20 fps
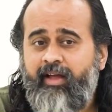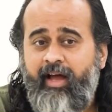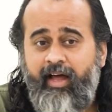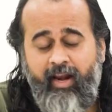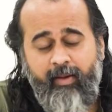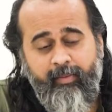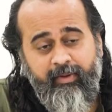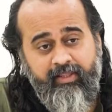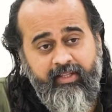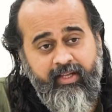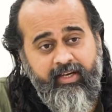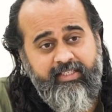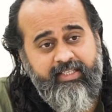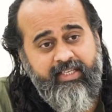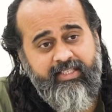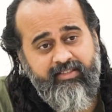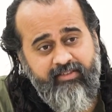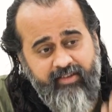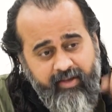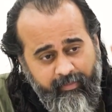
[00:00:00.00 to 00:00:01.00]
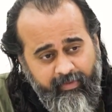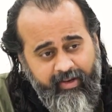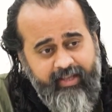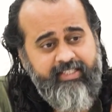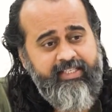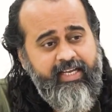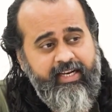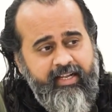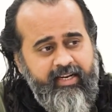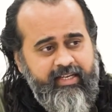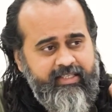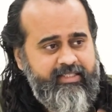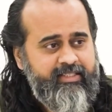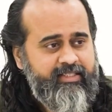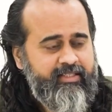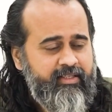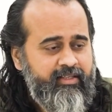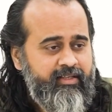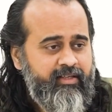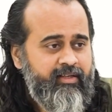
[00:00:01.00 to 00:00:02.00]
Kala Bandar is extremely generous.